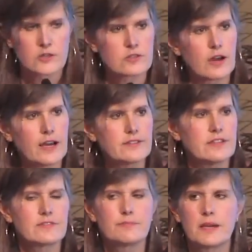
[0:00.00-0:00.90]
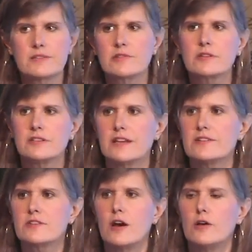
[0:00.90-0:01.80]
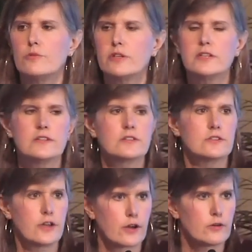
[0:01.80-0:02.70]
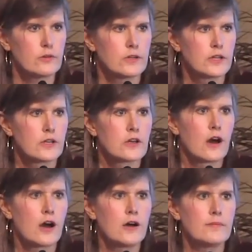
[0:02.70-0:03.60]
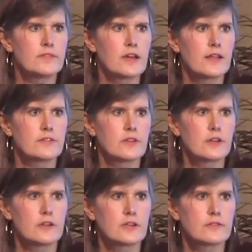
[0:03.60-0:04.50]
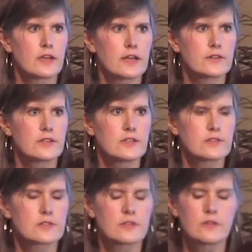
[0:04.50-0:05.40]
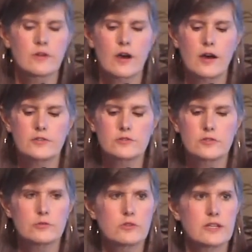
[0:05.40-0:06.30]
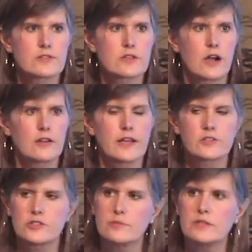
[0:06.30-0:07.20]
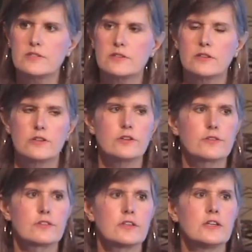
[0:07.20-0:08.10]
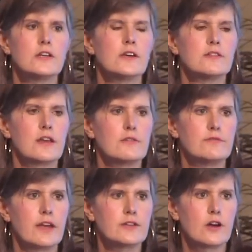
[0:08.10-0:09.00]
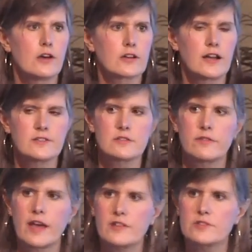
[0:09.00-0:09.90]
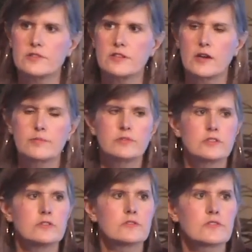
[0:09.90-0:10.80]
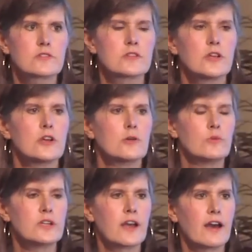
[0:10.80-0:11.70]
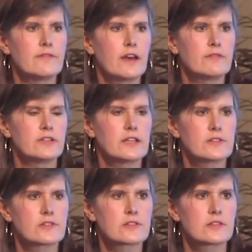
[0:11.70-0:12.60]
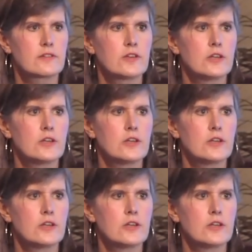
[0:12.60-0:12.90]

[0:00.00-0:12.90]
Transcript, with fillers: So I think basically that's all we need to know, that these drill rigs are like chimneys in the earth. They vent all kinds of hazardous air pollutants. We have evidence